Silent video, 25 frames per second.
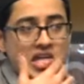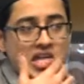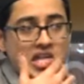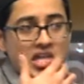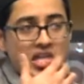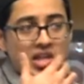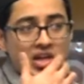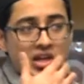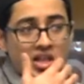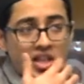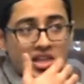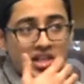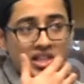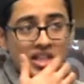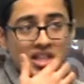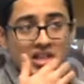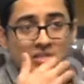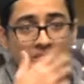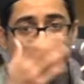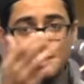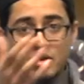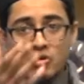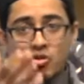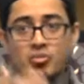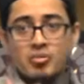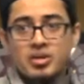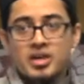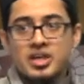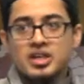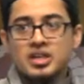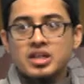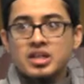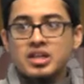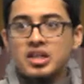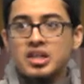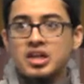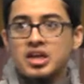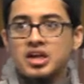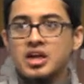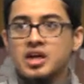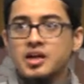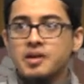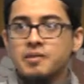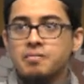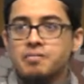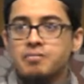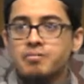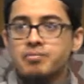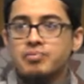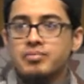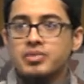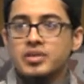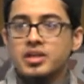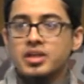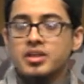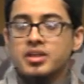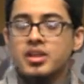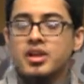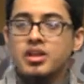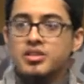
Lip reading: Then I'll think about obeying Allah. Then